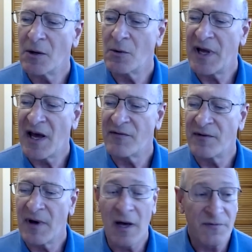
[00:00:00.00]
We have
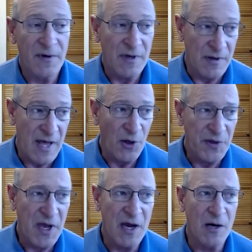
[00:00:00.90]

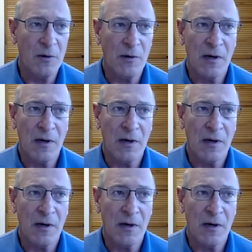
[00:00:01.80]
healthcare.